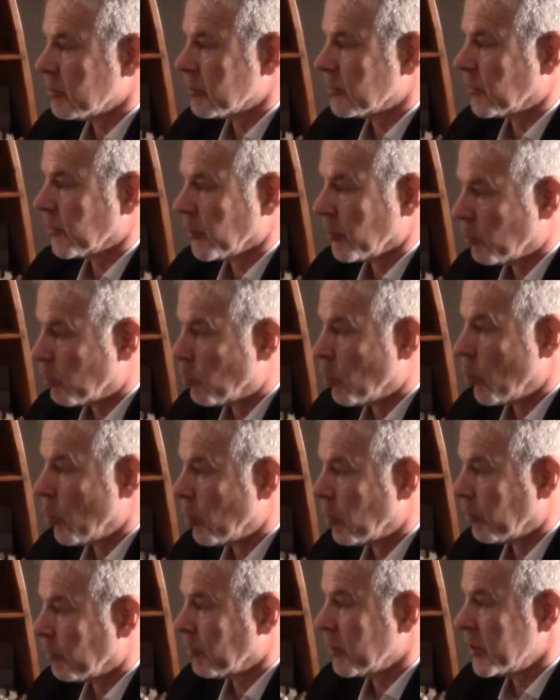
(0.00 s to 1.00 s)
for the
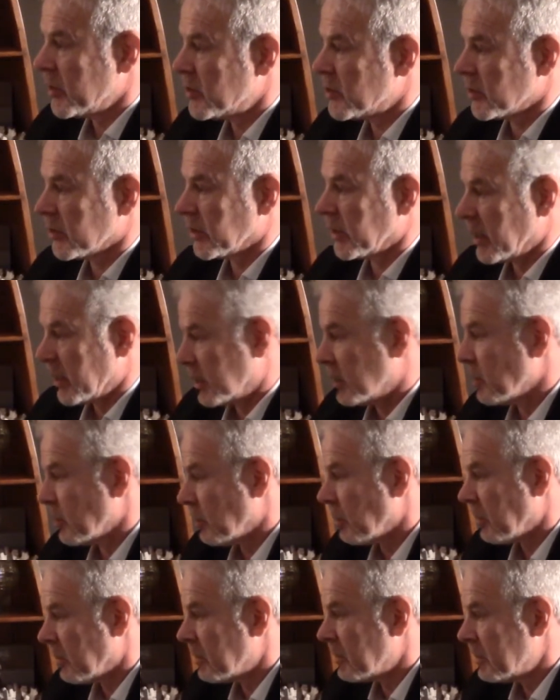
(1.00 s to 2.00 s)
wrong reason in
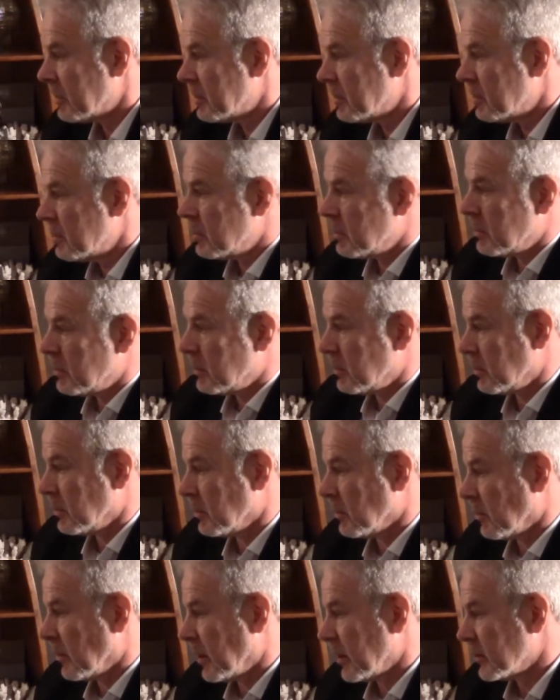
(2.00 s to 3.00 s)
your
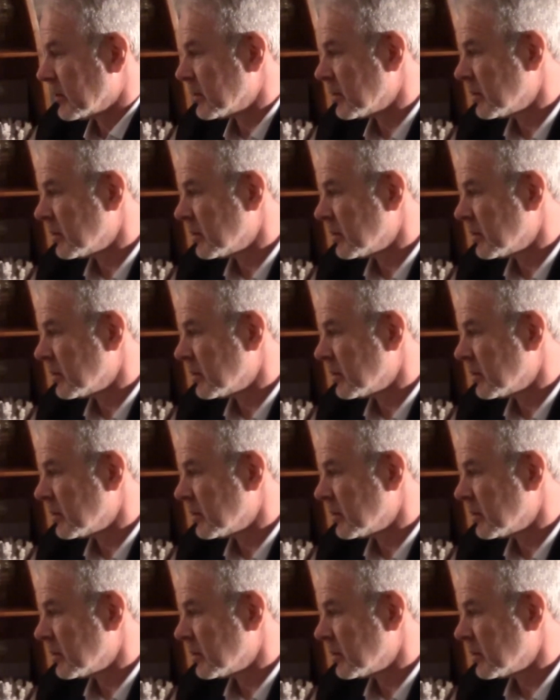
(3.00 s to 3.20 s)
eyes.